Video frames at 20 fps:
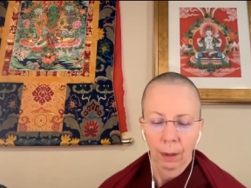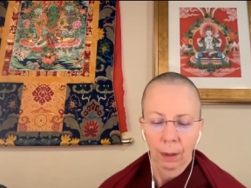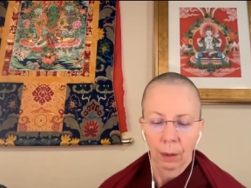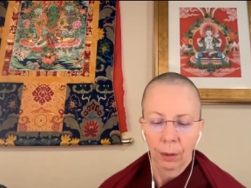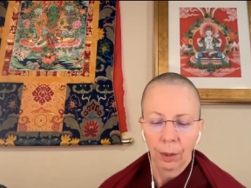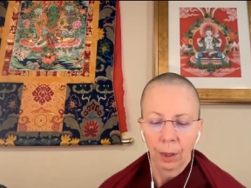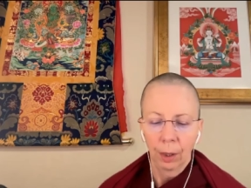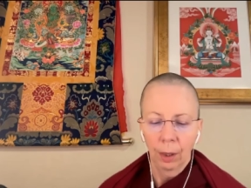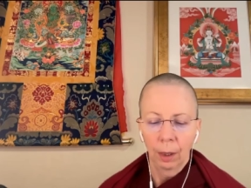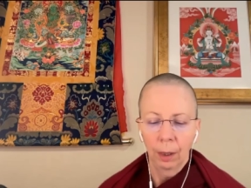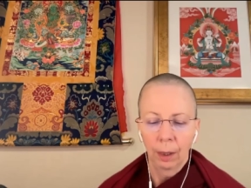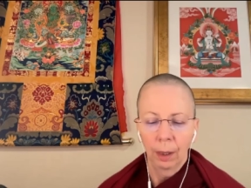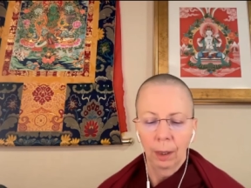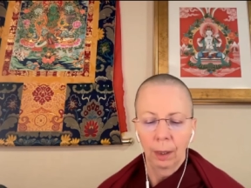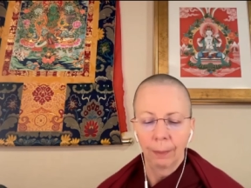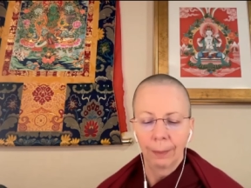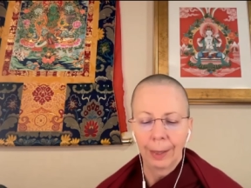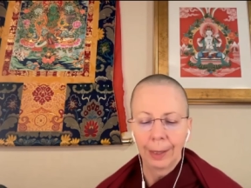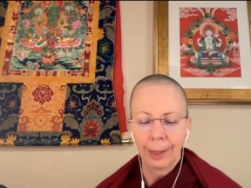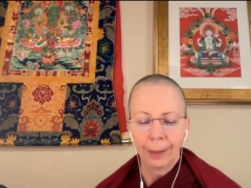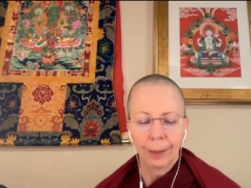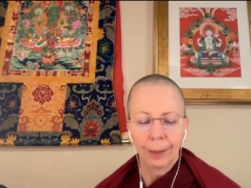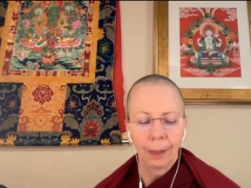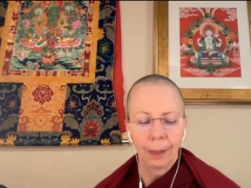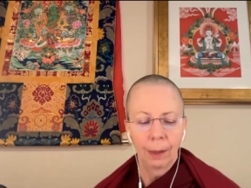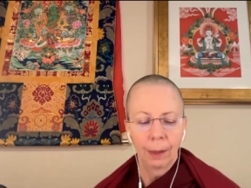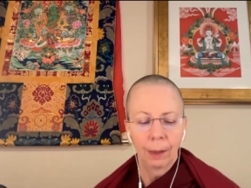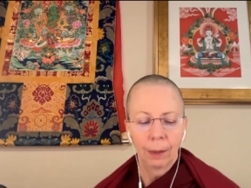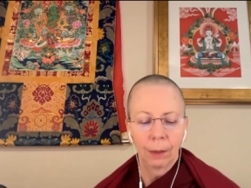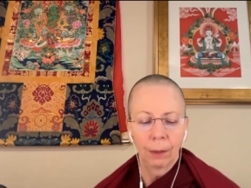logically, it makes
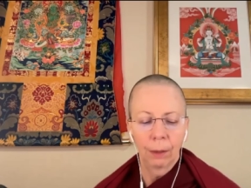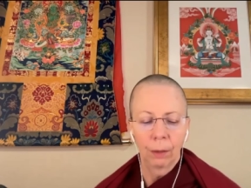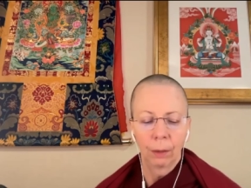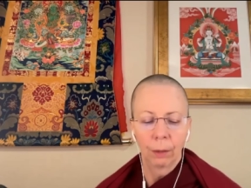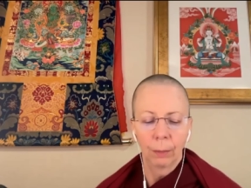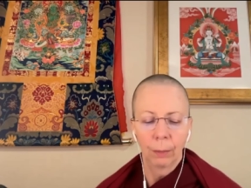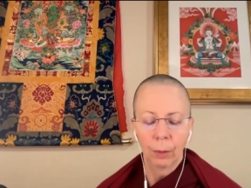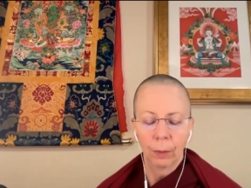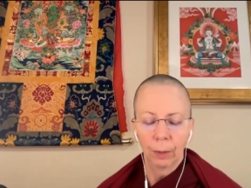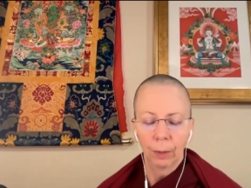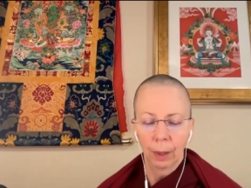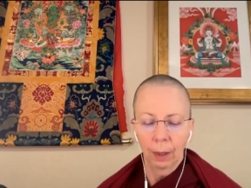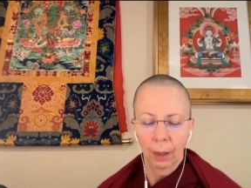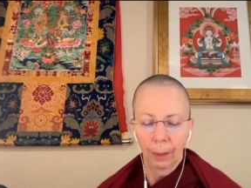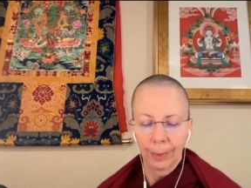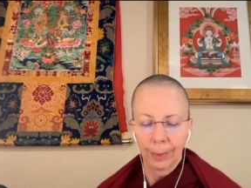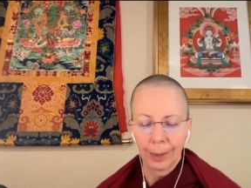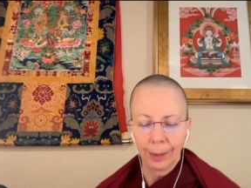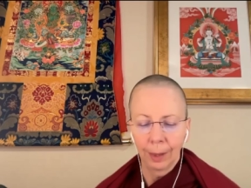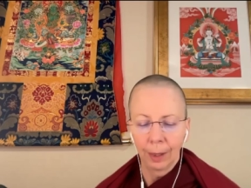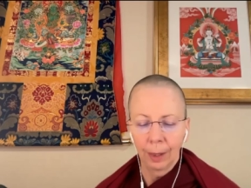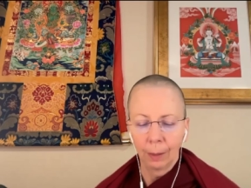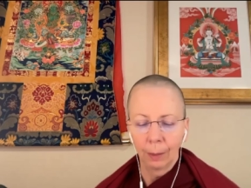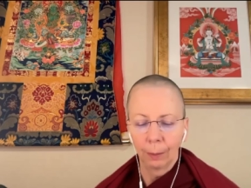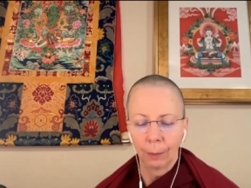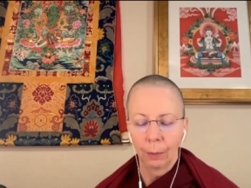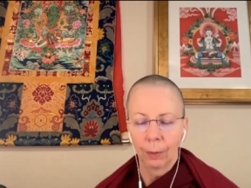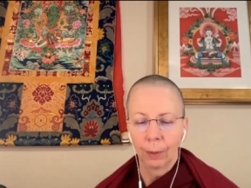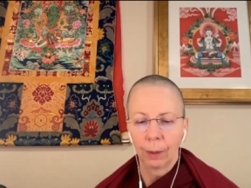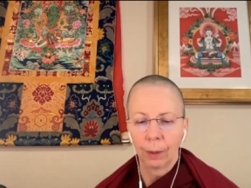sense to remove the karmic seeds
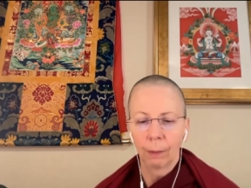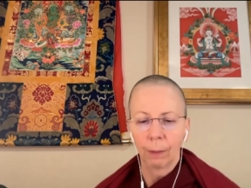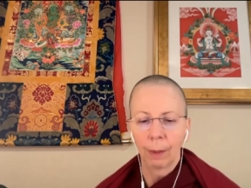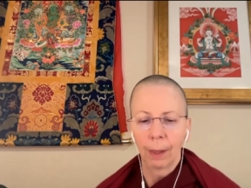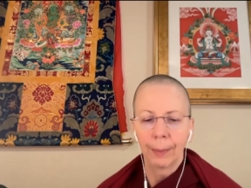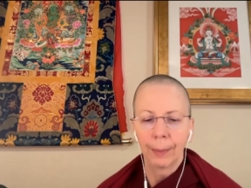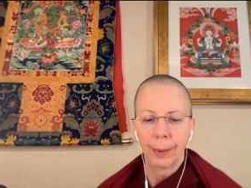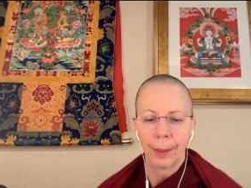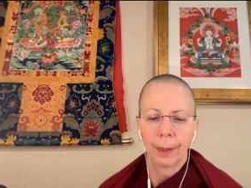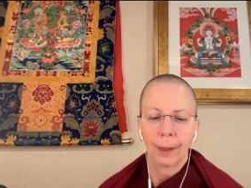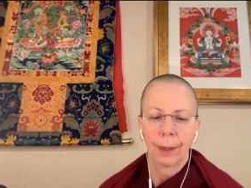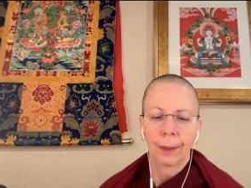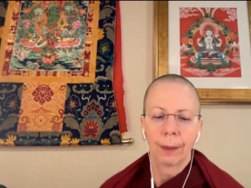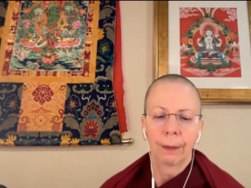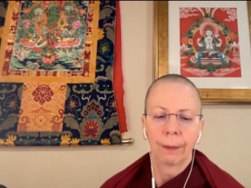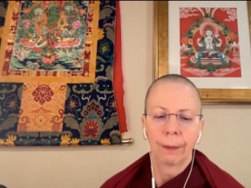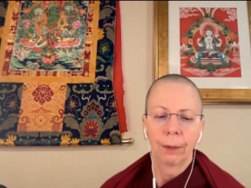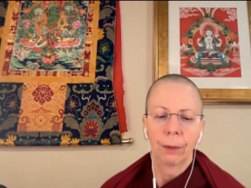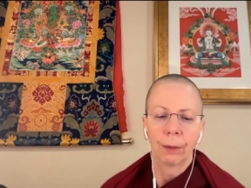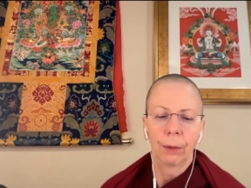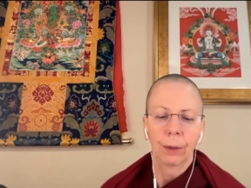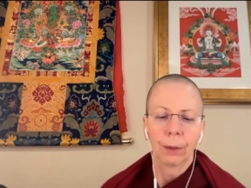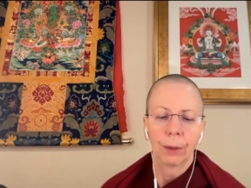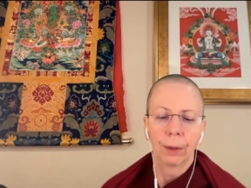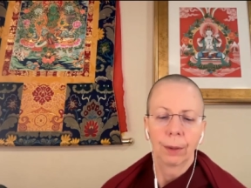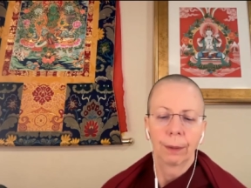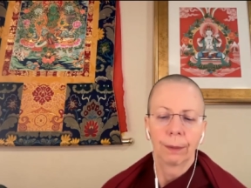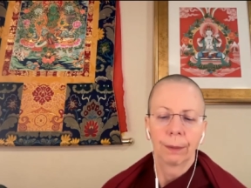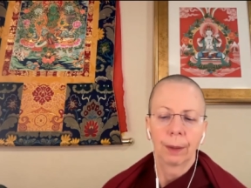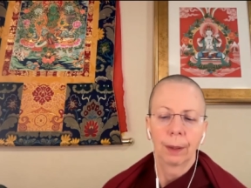before they ripen as our future
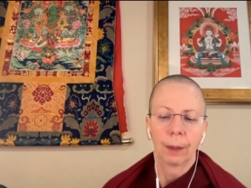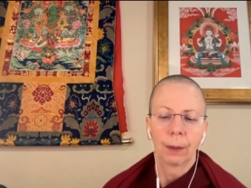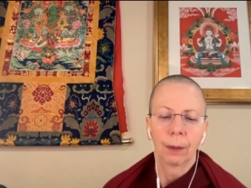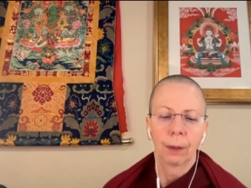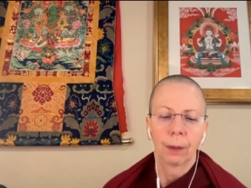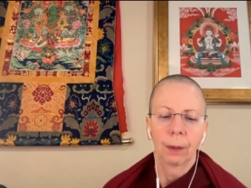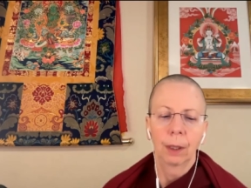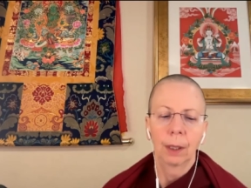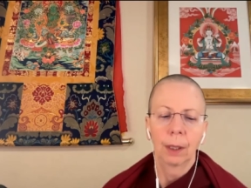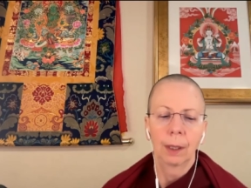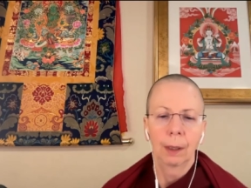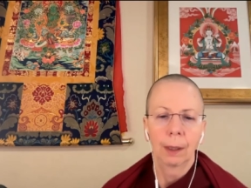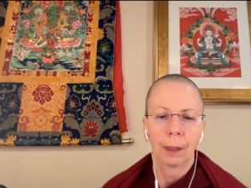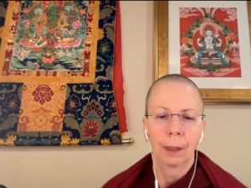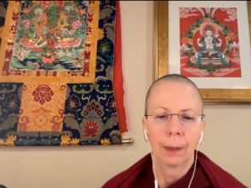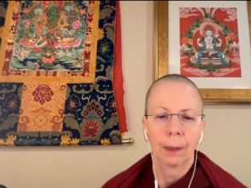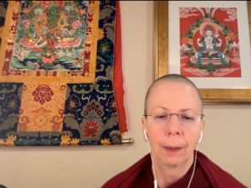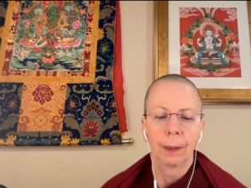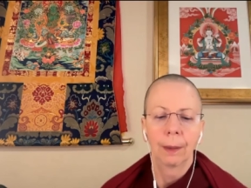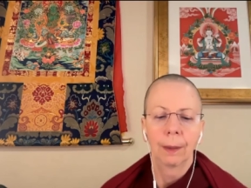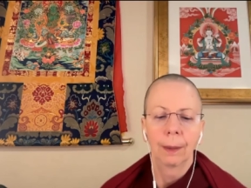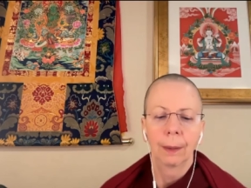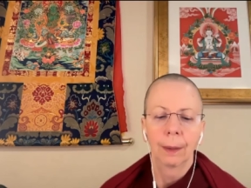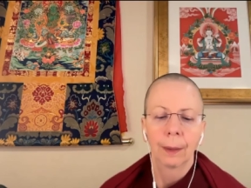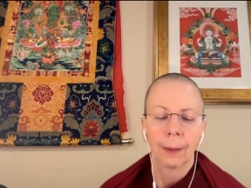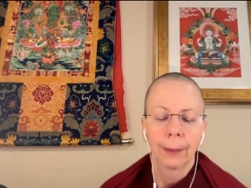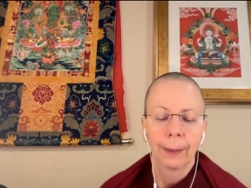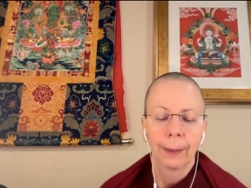suffering. So, think like this